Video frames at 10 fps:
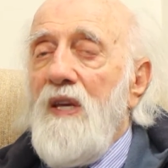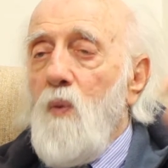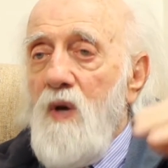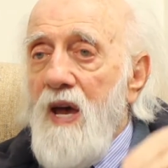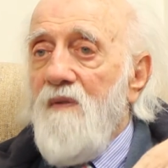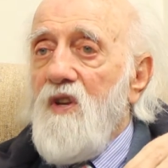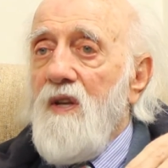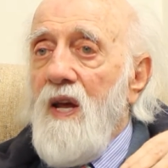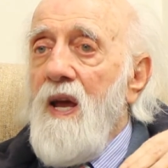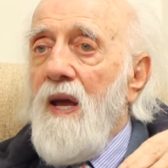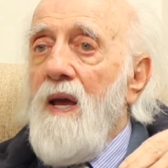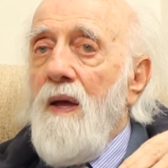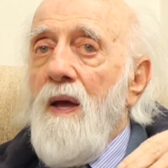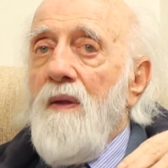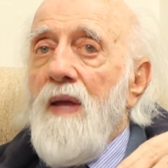we have today
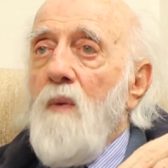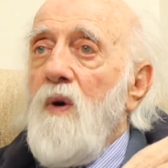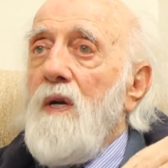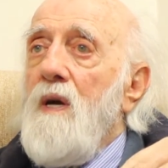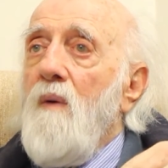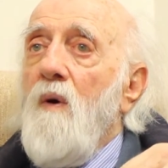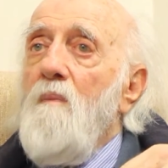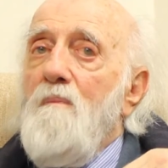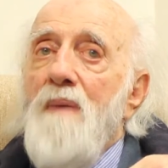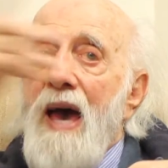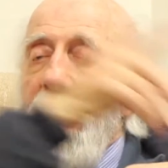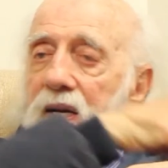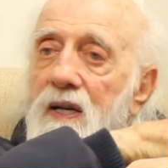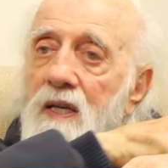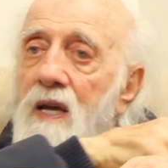that we come
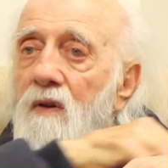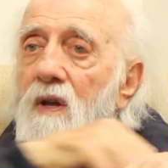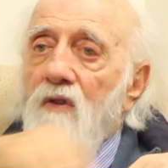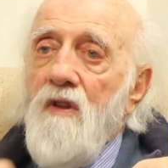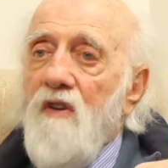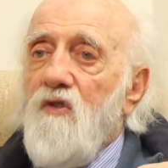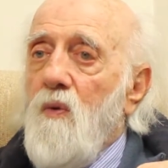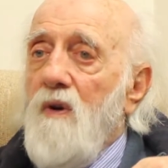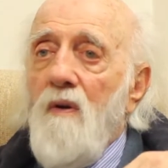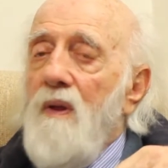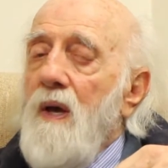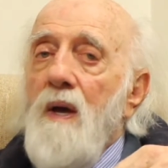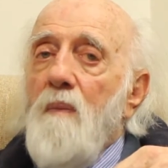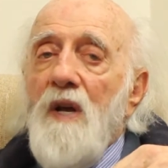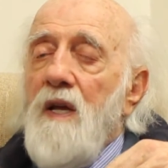back again into this world.
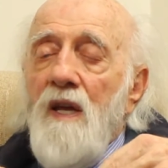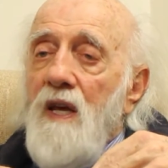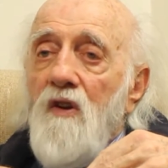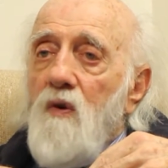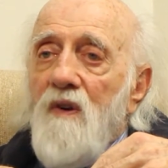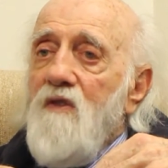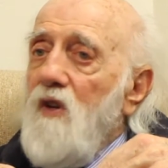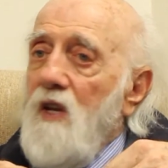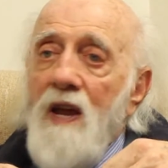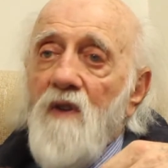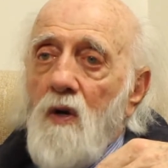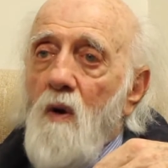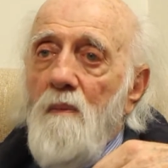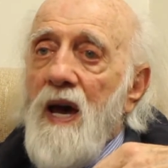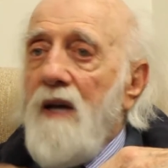But in Hinduism, you never
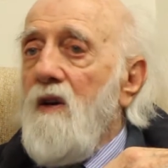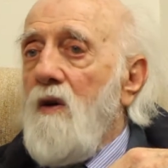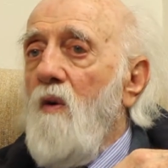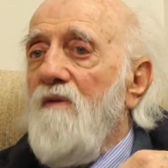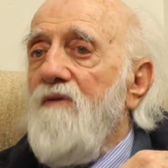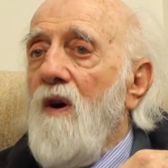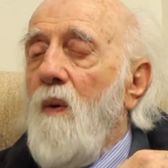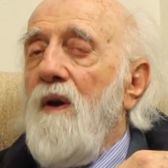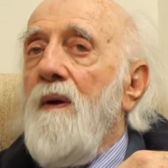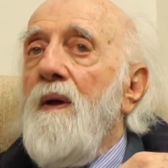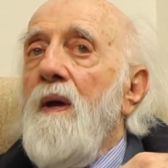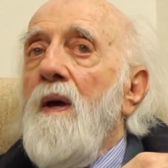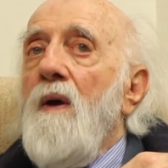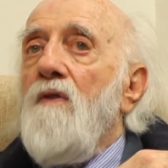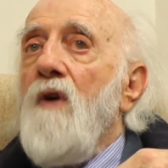go back, you go forward.
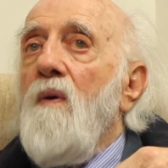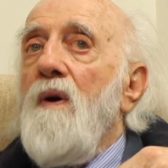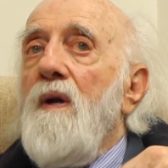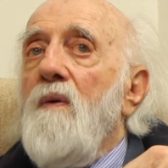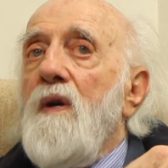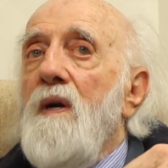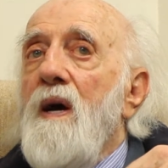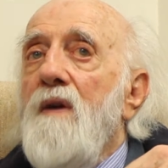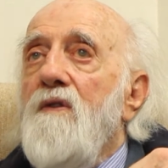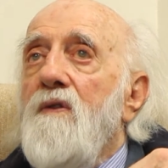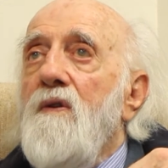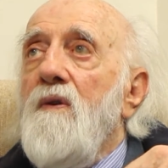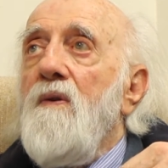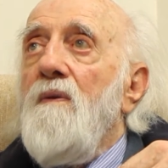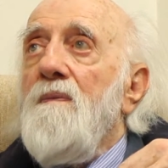So in regards
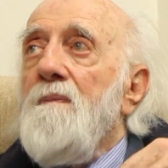to